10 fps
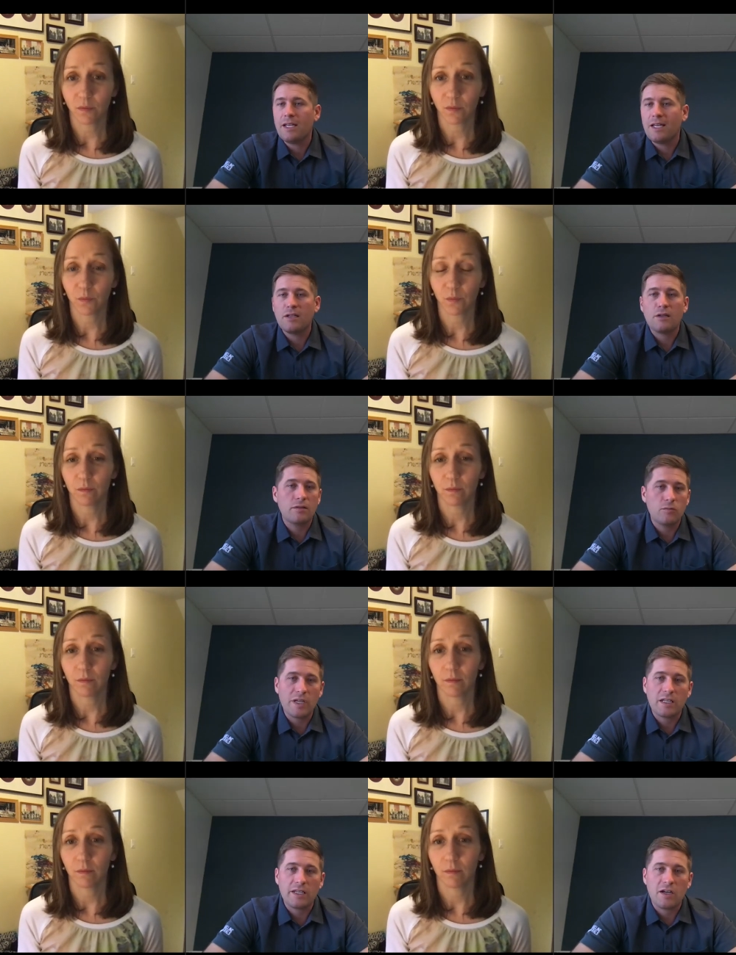Speaker 1: It is
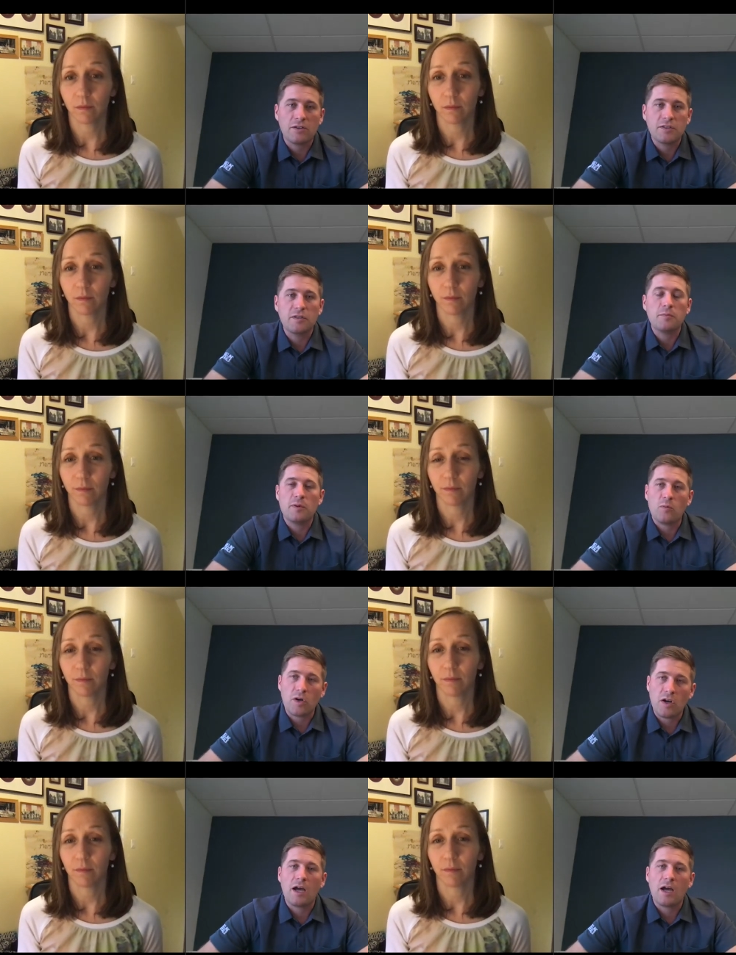weakly altered, but
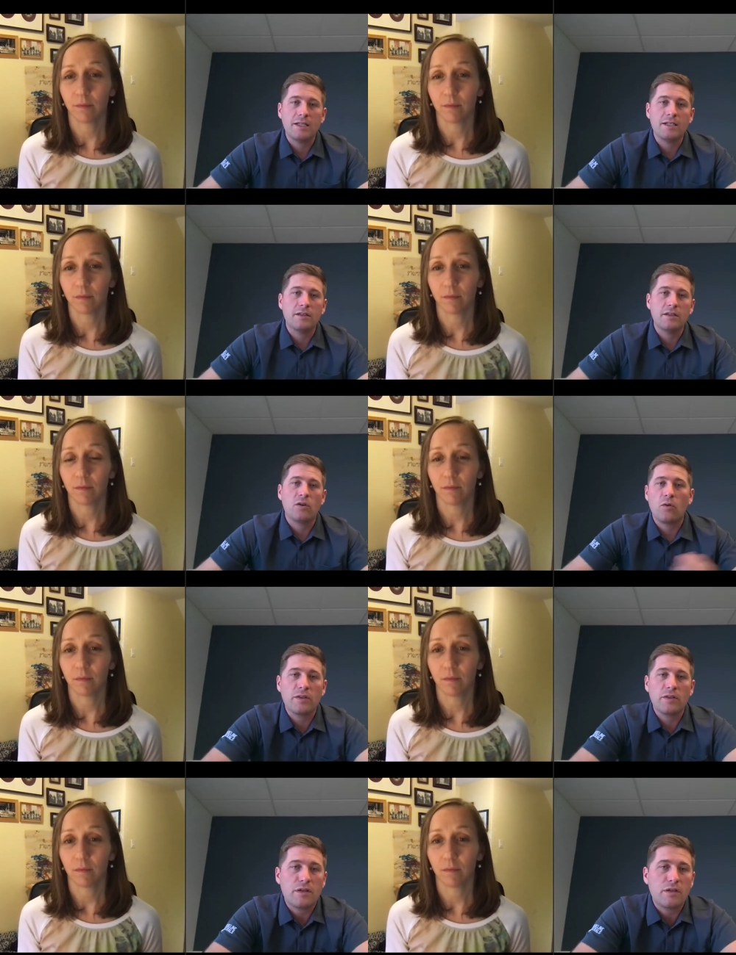we're not into the core
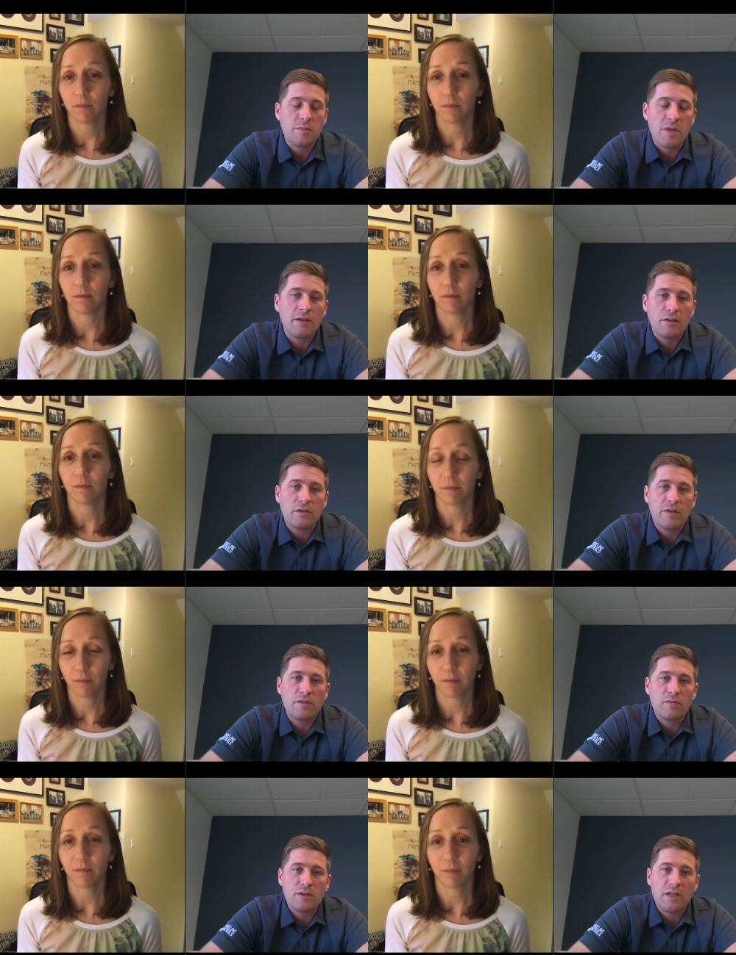of the system yet. And so
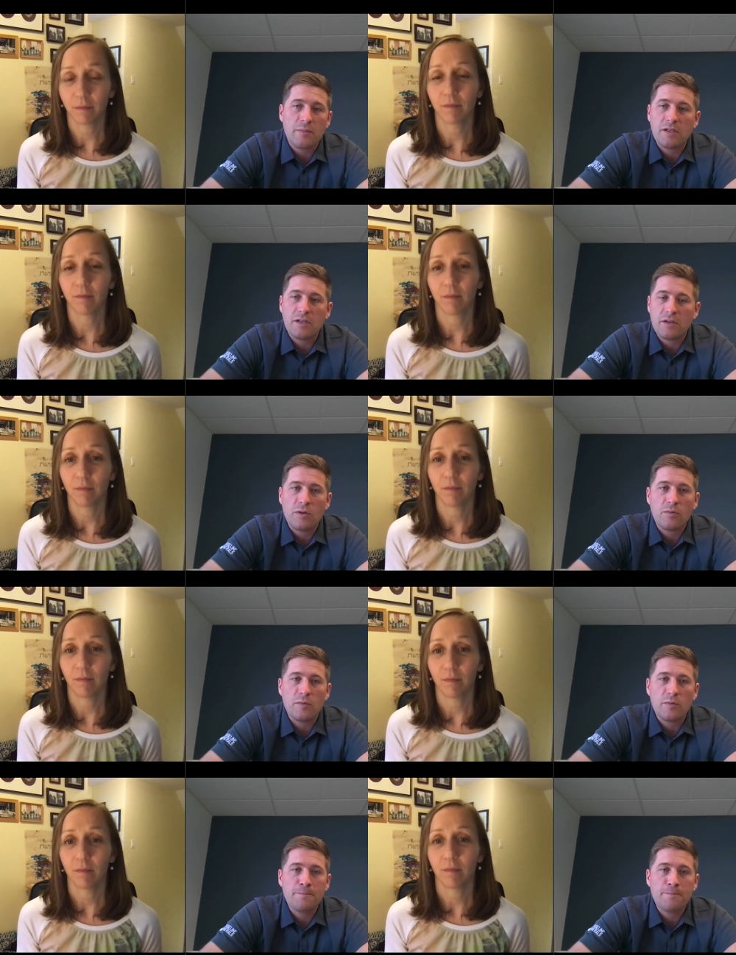that's what stepping to the north
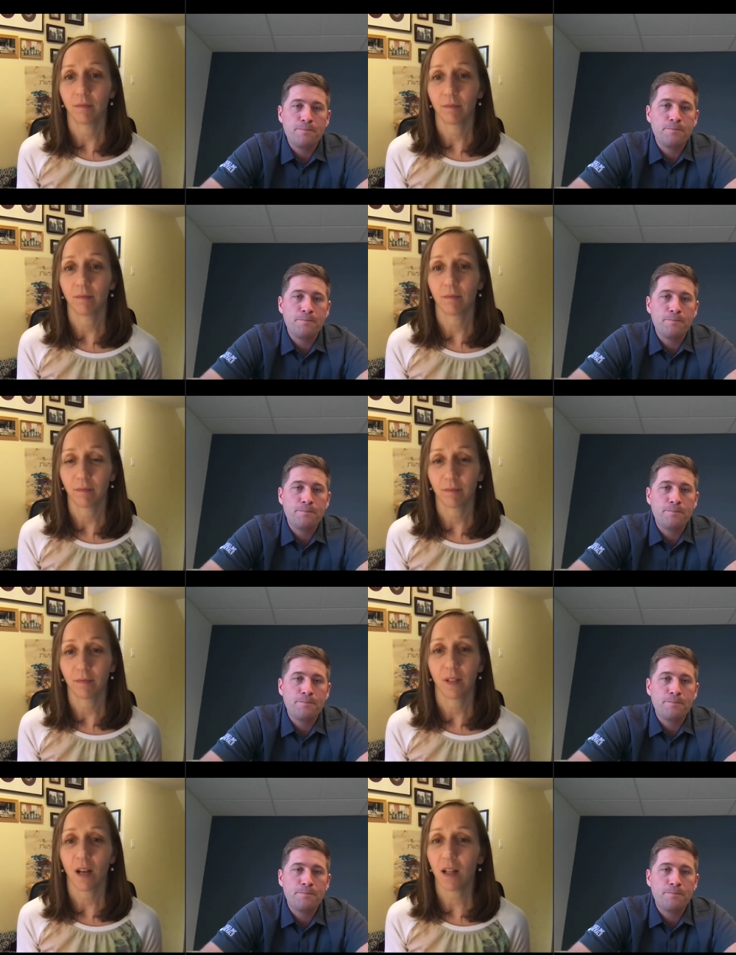will be.
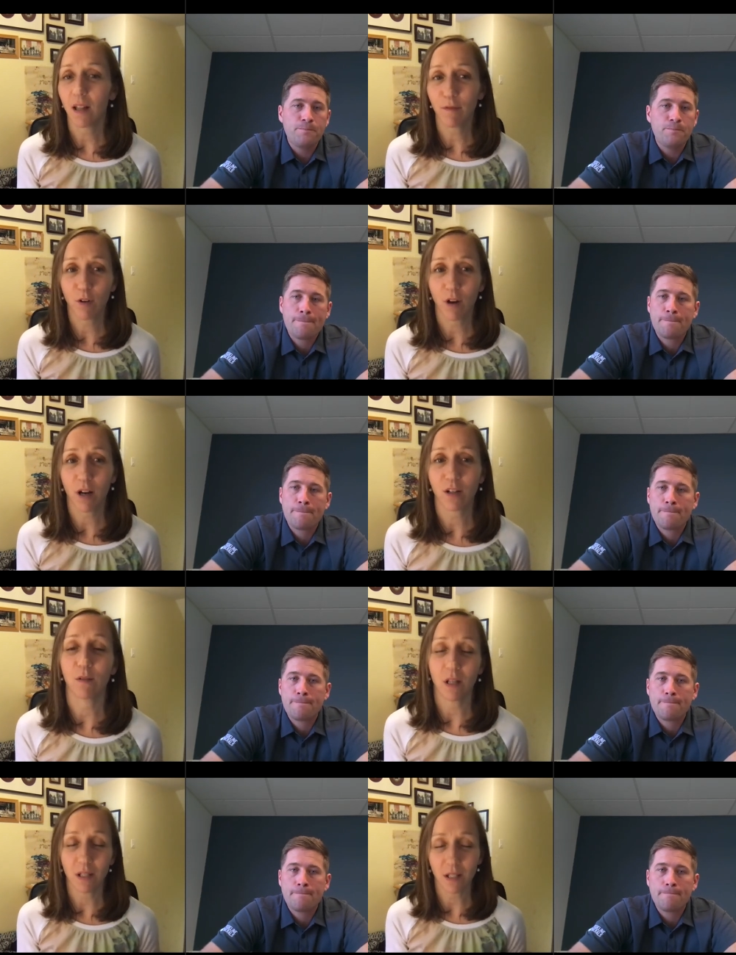
Speaker 2: I love the crash
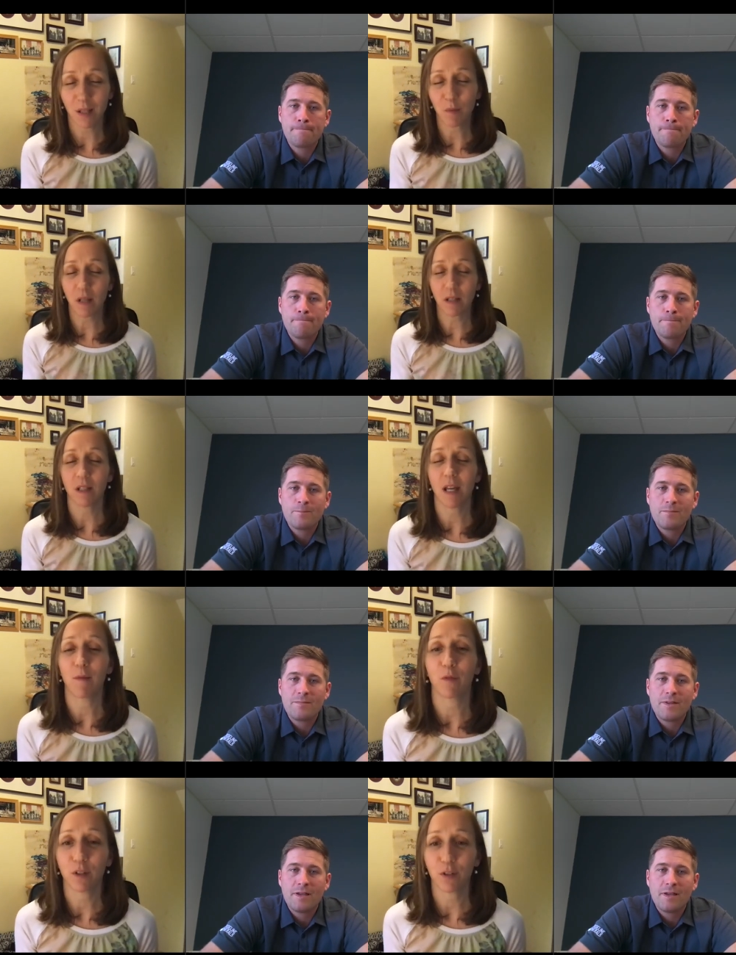zone. That's like the best
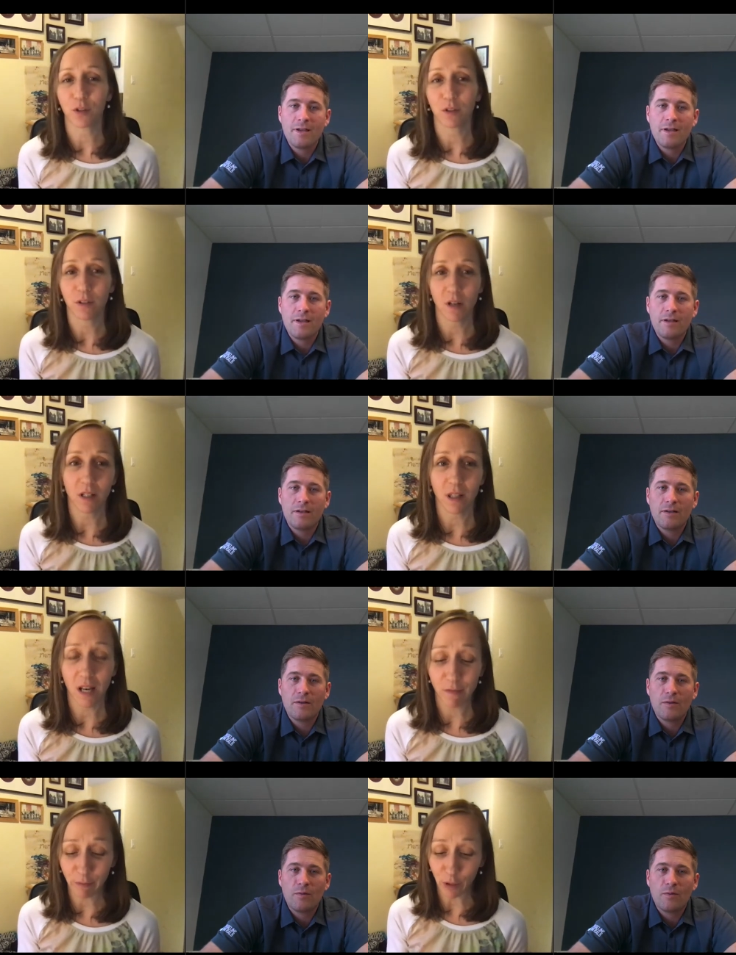name for a structural target
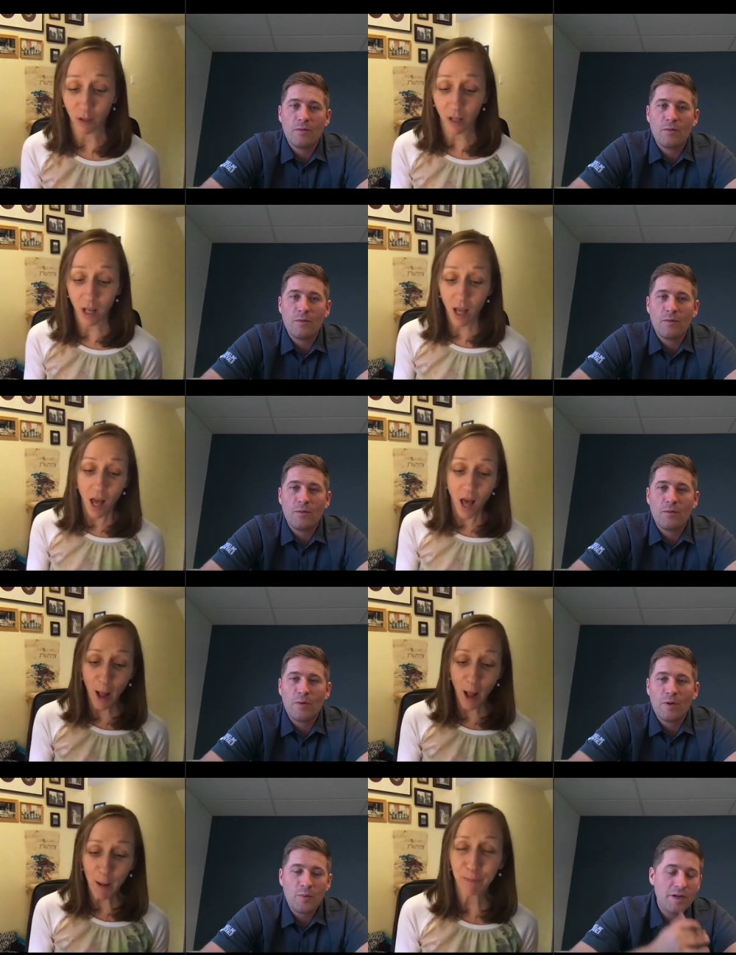that I've ever heard.
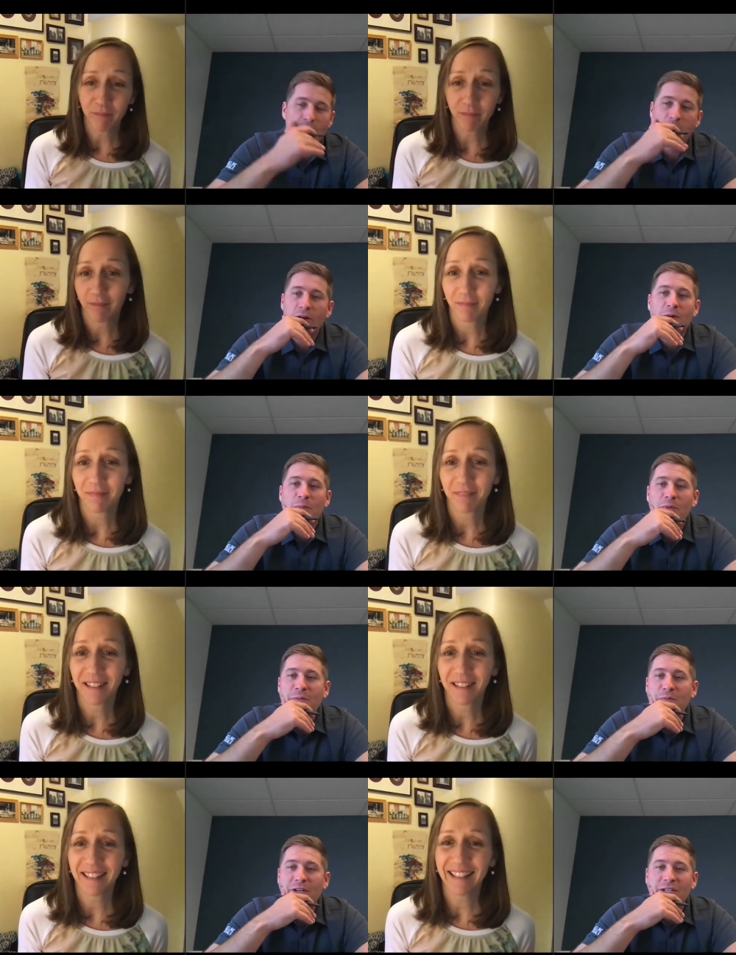We're, um, pretty,
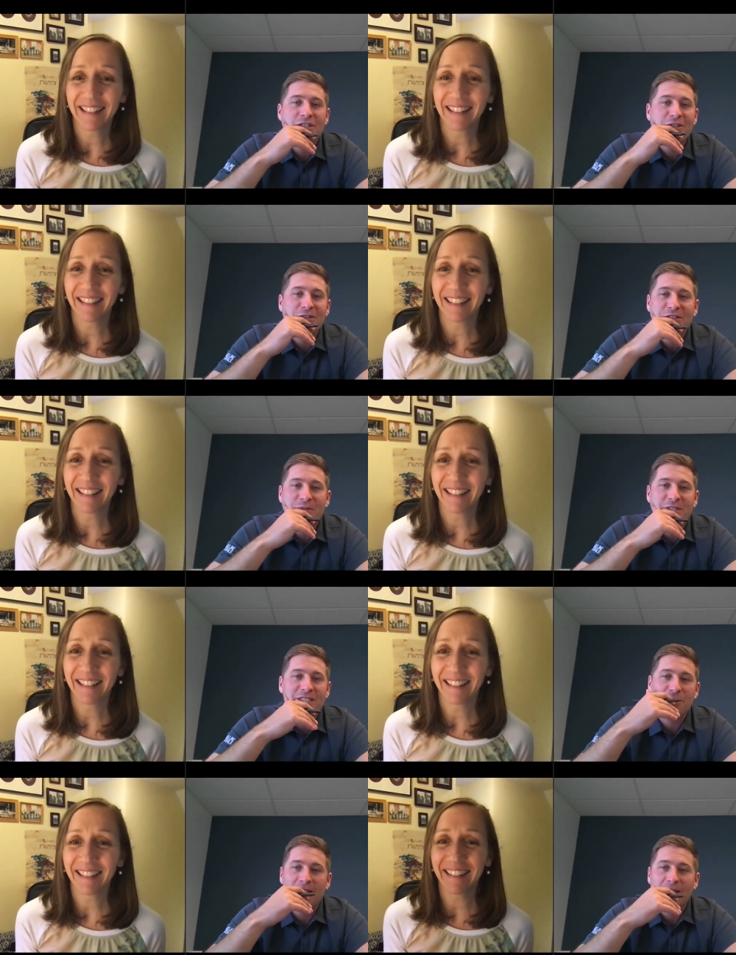
Speaker 1: pretty, boring geo, so we just were